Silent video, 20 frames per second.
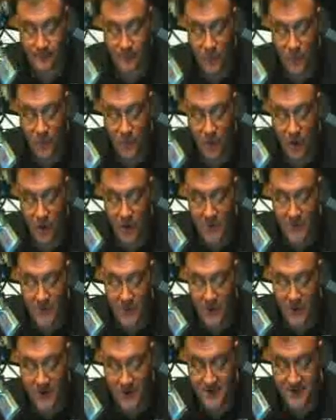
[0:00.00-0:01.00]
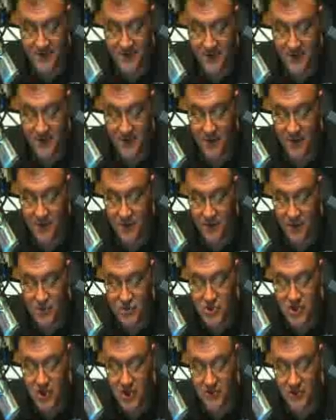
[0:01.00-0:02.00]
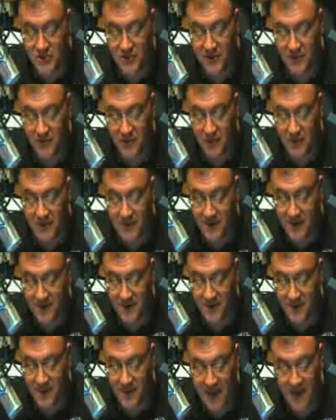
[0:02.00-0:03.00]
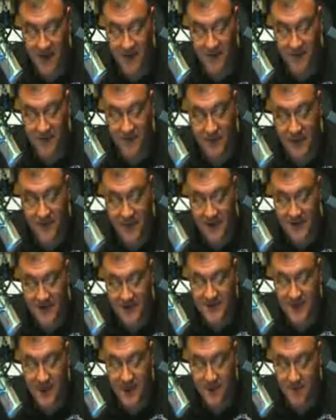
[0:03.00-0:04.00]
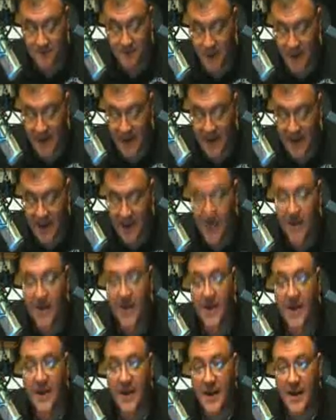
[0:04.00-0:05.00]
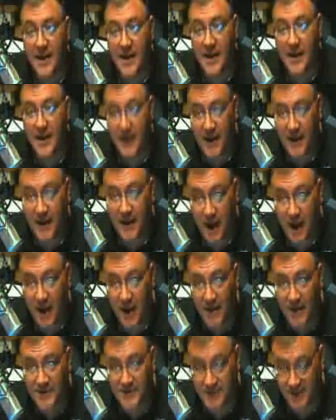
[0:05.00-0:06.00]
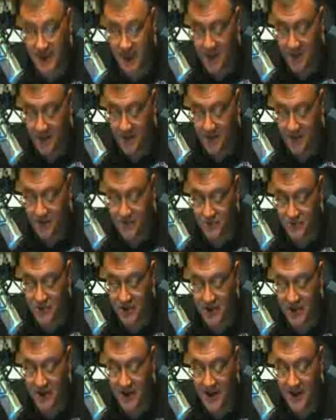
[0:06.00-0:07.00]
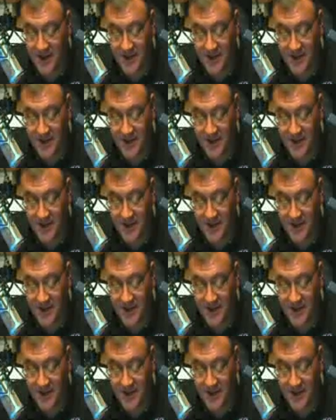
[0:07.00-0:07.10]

Woe unto us, who shall deliver us out of the hand of these mighty gods, capital G?